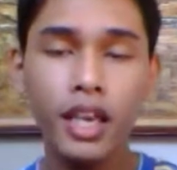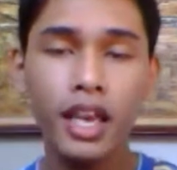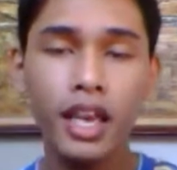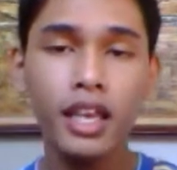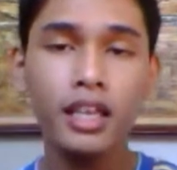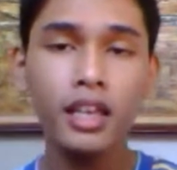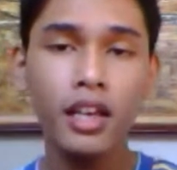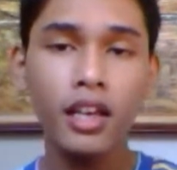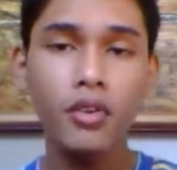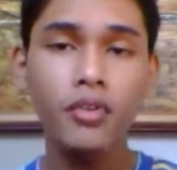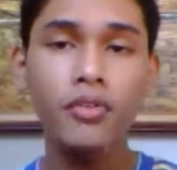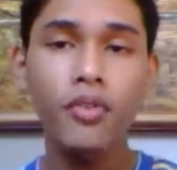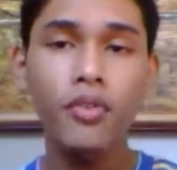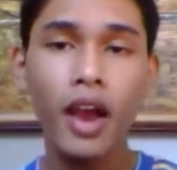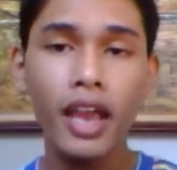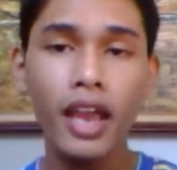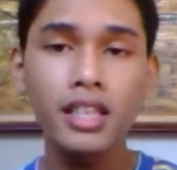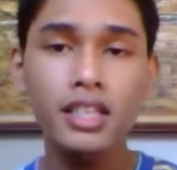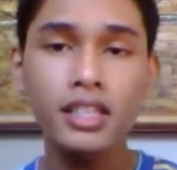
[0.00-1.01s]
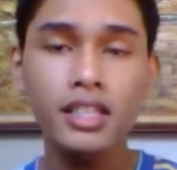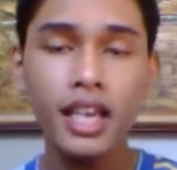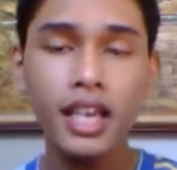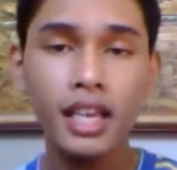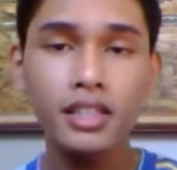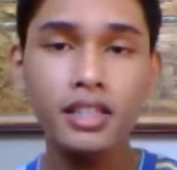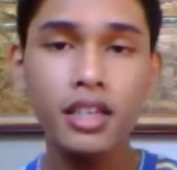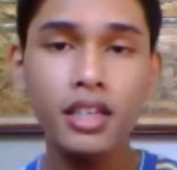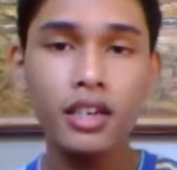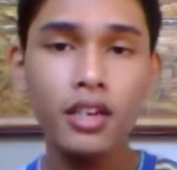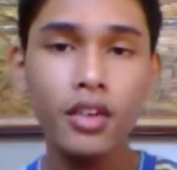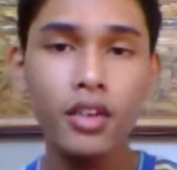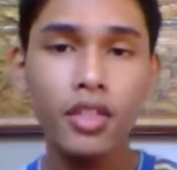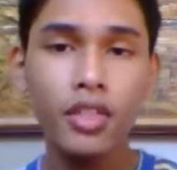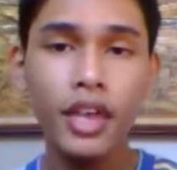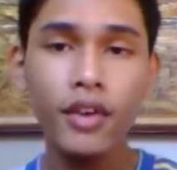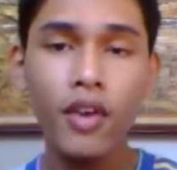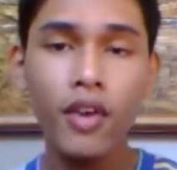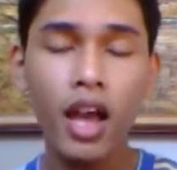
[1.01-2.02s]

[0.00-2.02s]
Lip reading: can find that there